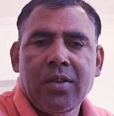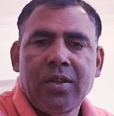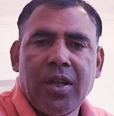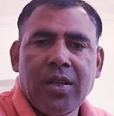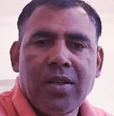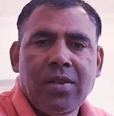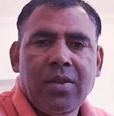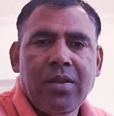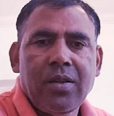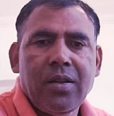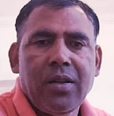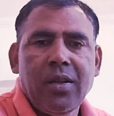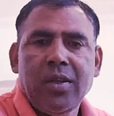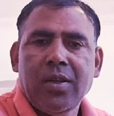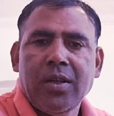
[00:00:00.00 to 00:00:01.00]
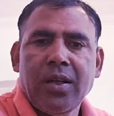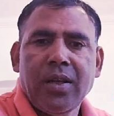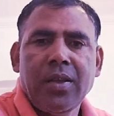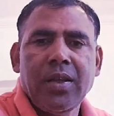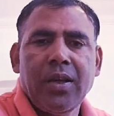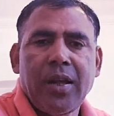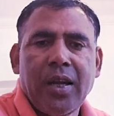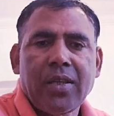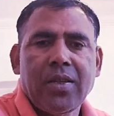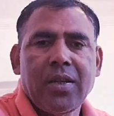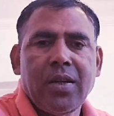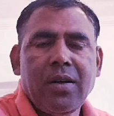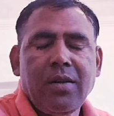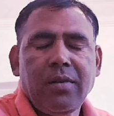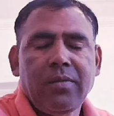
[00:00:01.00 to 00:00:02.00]
just listening the
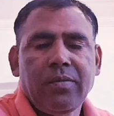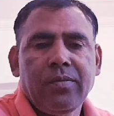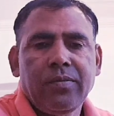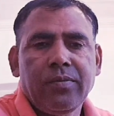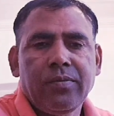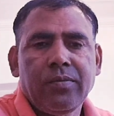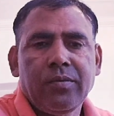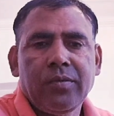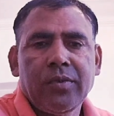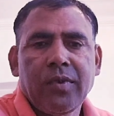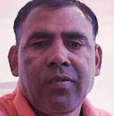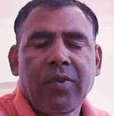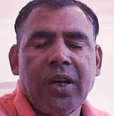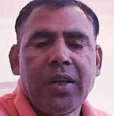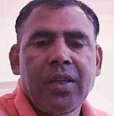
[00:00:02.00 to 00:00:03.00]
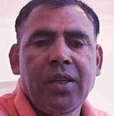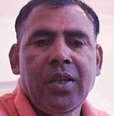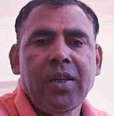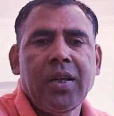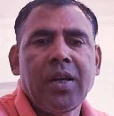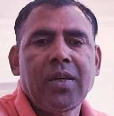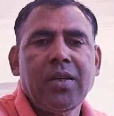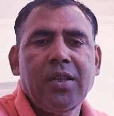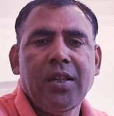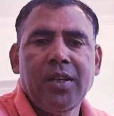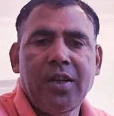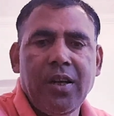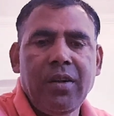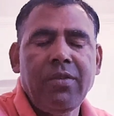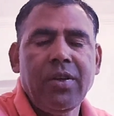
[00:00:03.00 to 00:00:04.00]
lecture what he or she
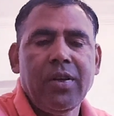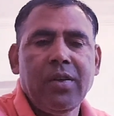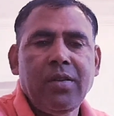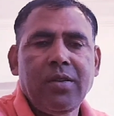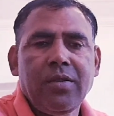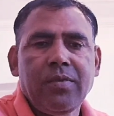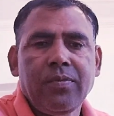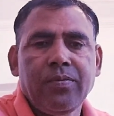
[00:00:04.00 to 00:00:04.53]
delivers